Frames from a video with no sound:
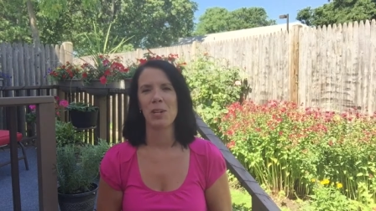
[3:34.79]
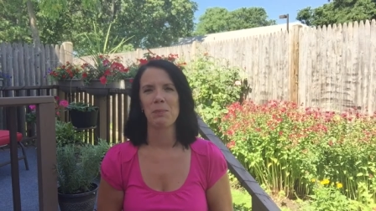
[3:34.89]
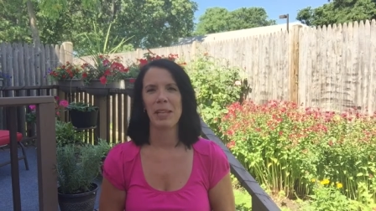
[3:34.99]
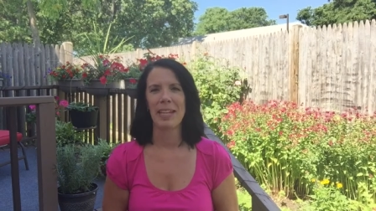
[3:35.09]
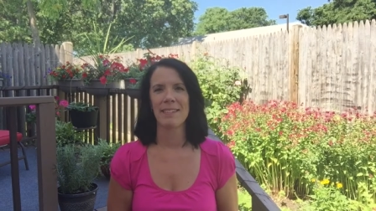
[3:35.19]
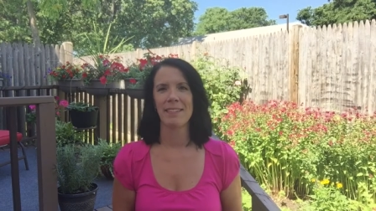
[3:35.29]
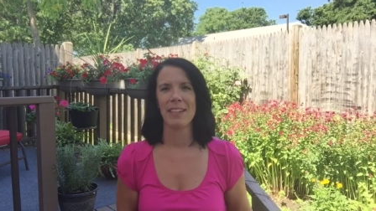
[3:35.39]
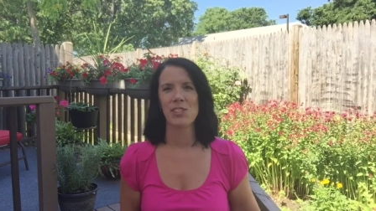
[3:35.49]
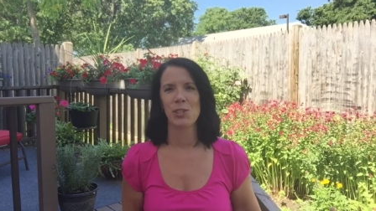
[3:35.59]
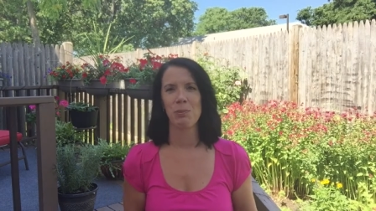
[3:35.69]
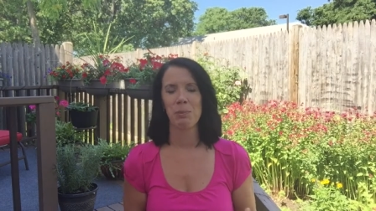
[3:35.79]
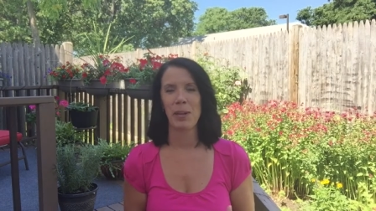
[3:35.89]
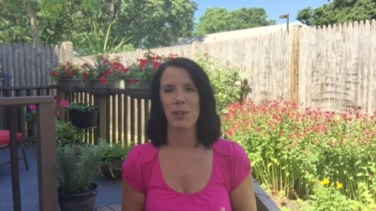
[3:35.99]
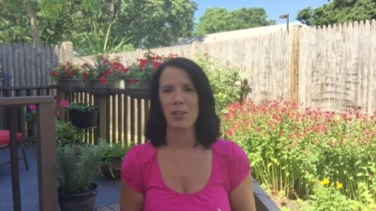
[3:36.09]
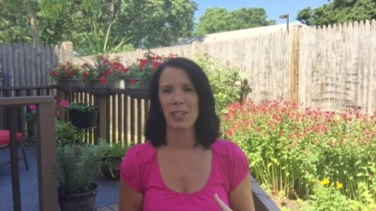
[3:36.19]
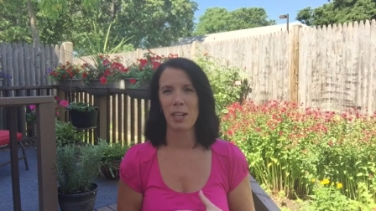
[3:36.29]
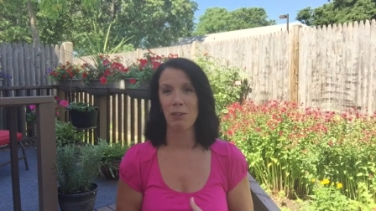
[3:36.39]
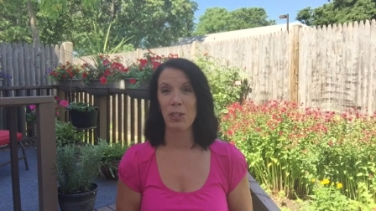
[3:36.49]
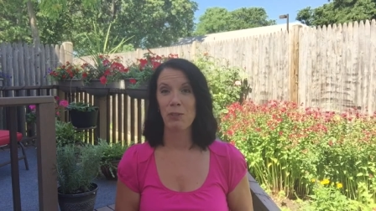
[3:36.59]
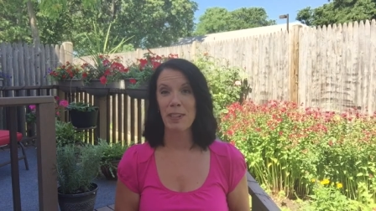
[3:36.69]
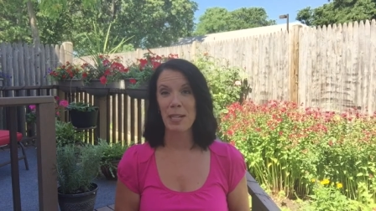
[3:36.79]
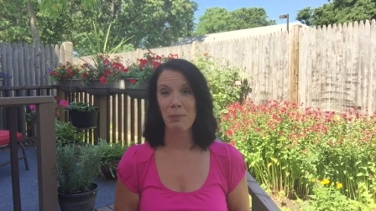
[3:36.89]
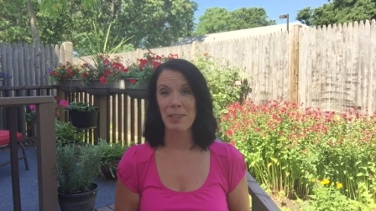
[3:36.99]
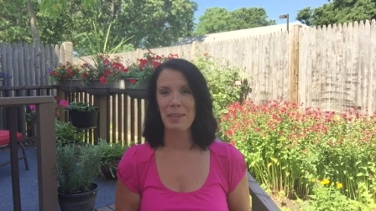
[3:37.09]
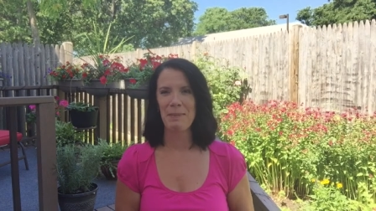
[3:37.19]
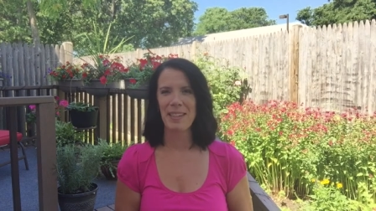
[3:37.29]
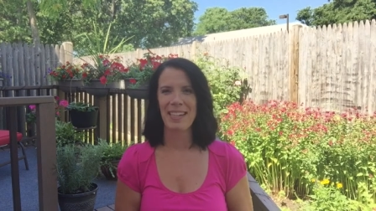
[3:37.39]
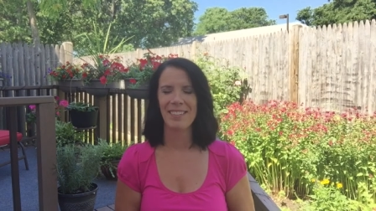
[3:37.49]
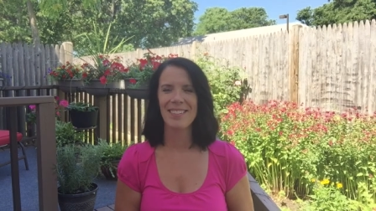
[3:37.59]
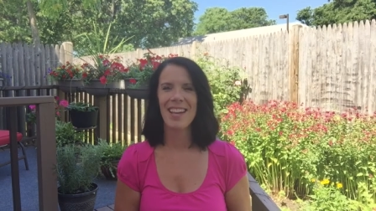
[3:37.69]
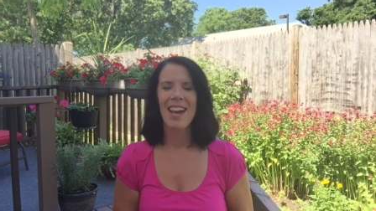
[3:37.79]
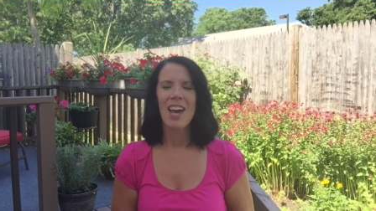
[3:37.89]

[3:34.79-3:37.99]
on planes unless you're prepared to cover your feet up with something else.